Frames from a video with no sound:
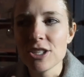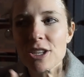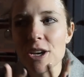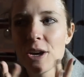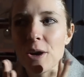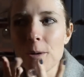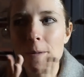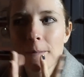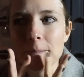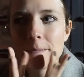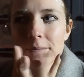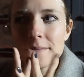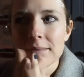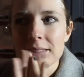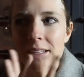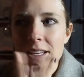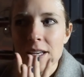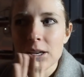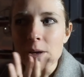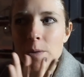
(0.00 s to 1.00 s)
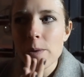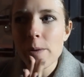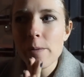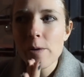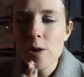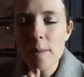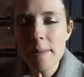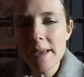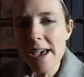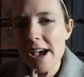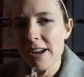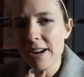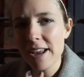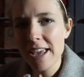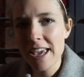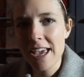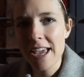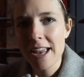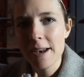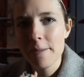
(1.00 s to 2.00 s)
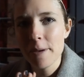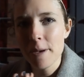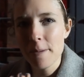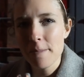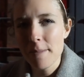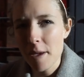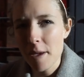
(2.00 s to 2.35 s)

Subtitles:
so... We will be out again, but